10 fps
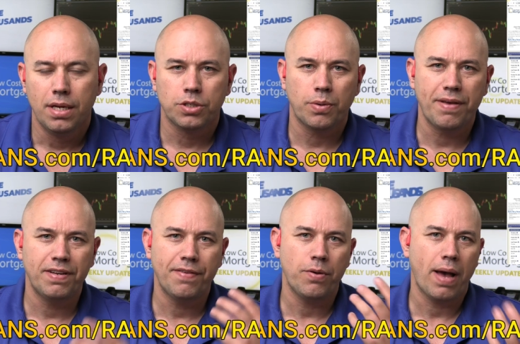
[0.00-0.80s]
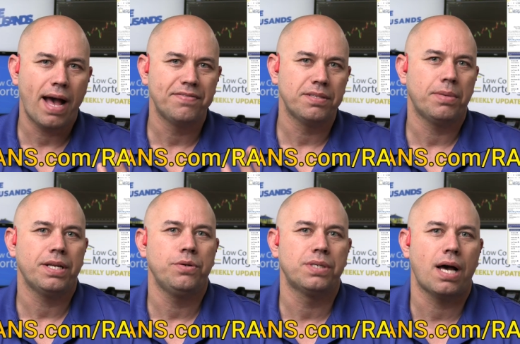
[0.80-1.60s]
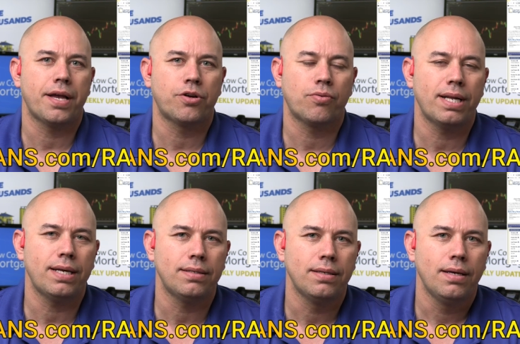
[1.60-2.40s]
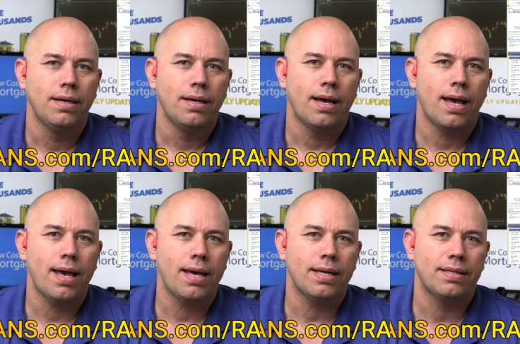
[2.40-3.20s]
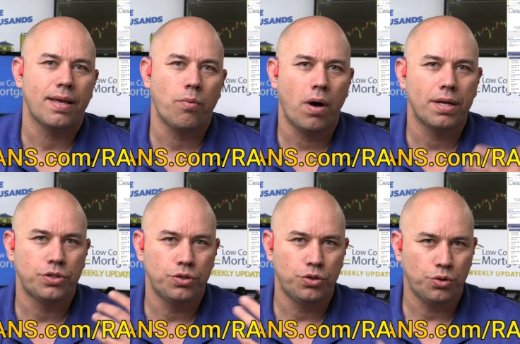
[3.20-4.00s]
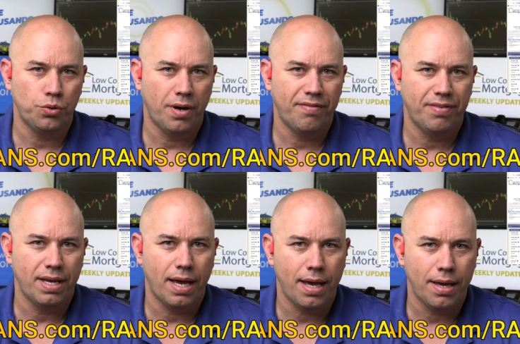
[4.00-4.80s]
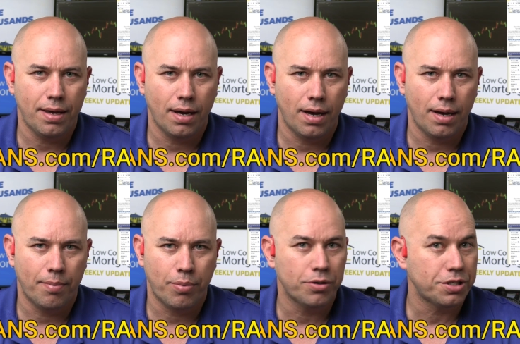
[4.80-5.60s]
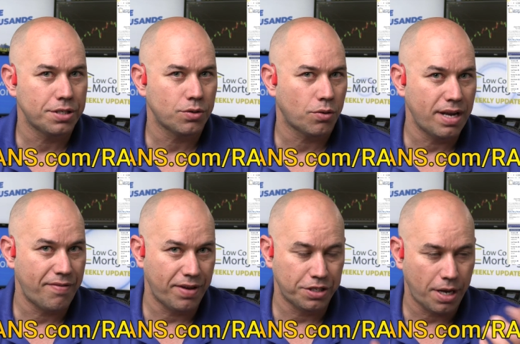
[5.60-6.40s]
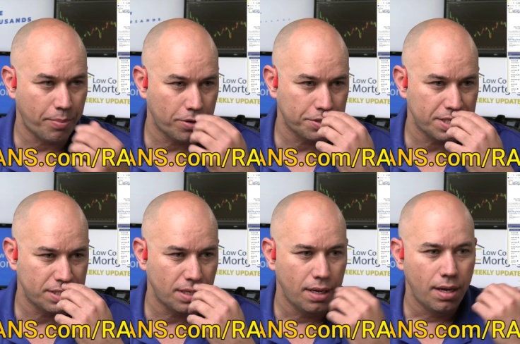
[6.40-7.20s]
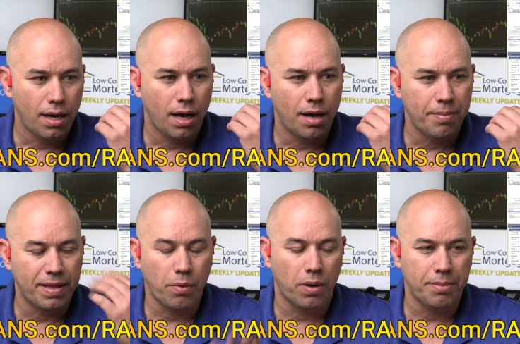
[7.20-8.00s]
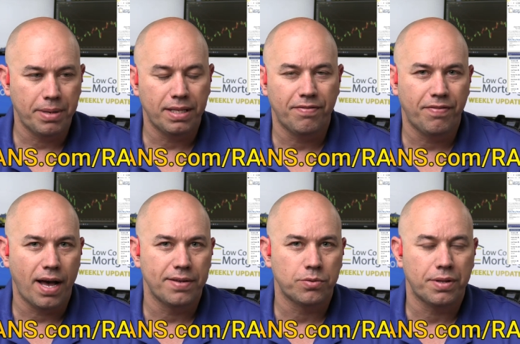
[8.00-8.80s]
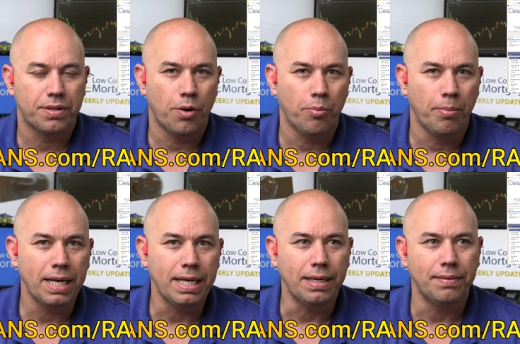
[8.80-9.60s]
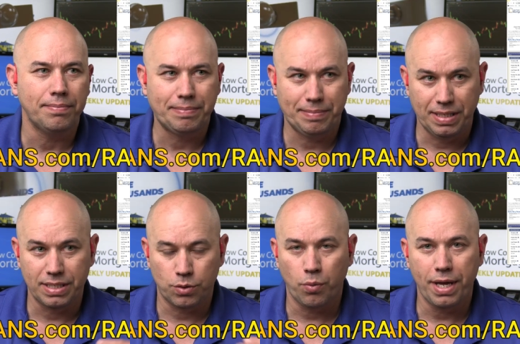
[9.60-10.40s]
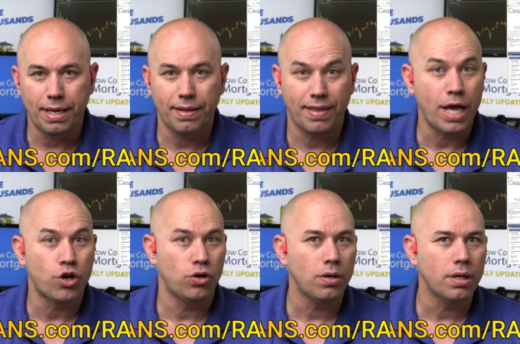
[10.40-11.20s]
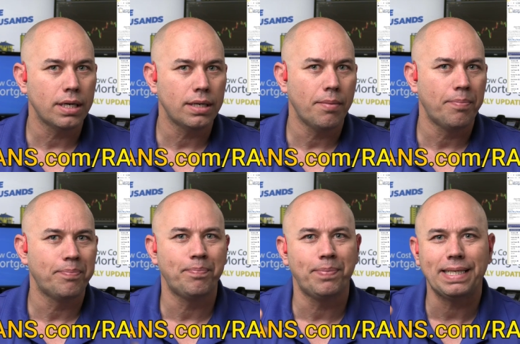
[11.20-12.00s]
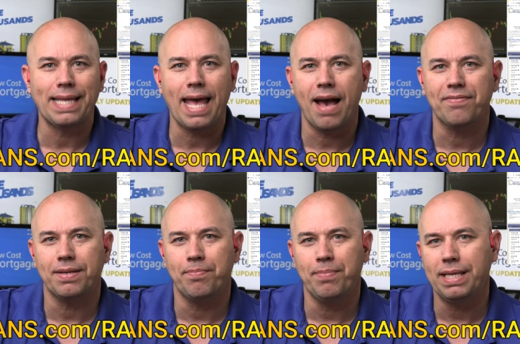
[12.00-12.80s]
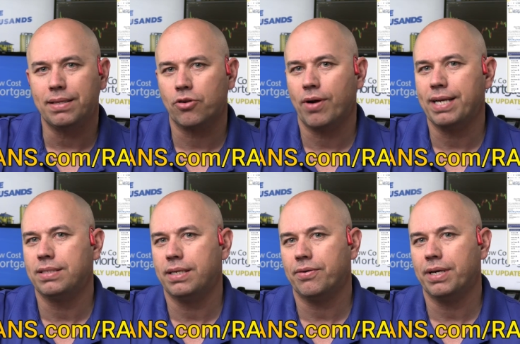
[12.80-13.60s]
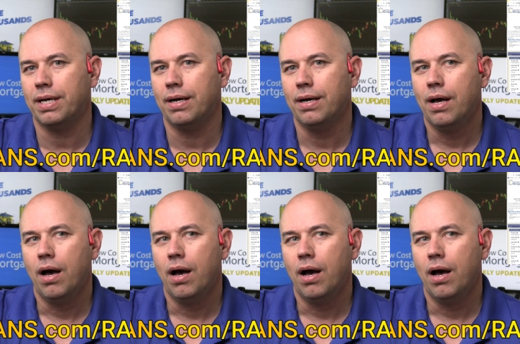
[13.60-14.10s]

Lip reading: So even if you have somebody who's high credit and they want to do a VA purchase or an FHA purchase, and they want to be in the fives with no money this week, they could, but they have to meet the criteria